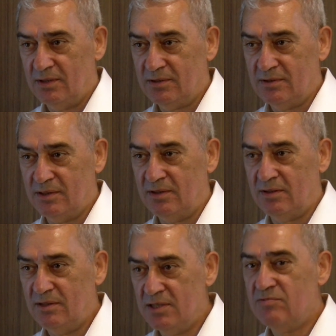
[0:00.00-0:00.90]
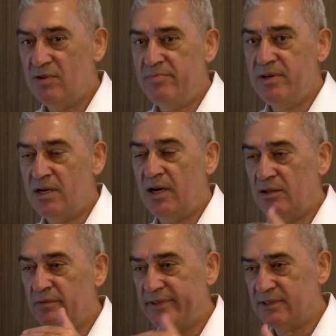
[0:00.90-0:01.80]
Yes, that this will be
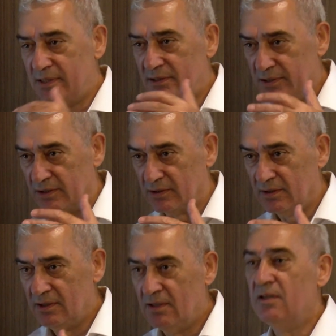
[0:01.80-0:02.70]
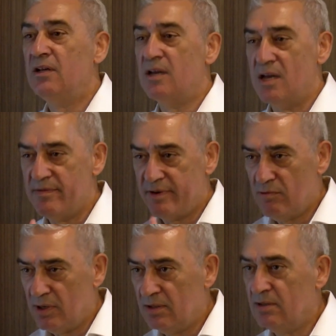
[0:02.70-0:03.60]
kind of a standard.
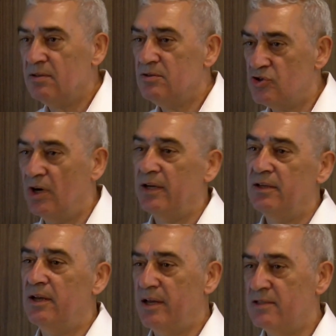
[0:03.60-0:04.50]
Everyone child